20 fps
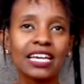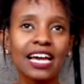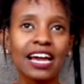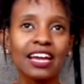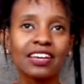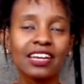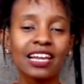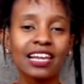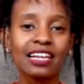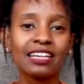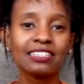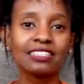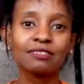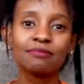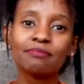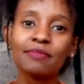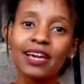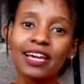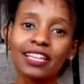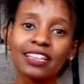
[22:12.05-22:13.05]
I realize,
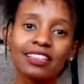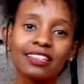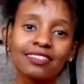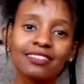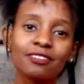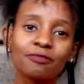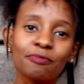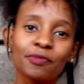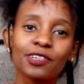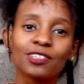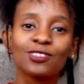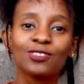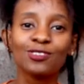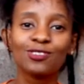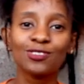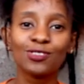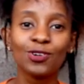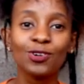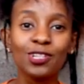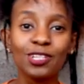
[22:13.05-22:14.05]
man, this person
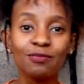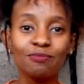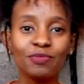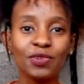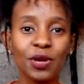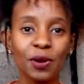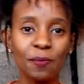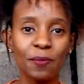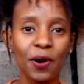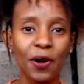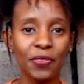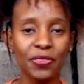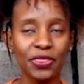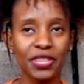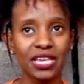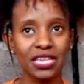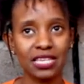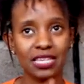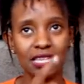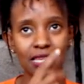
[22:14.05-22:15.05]
told me about
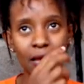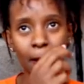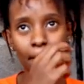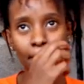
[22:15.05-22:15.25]
this,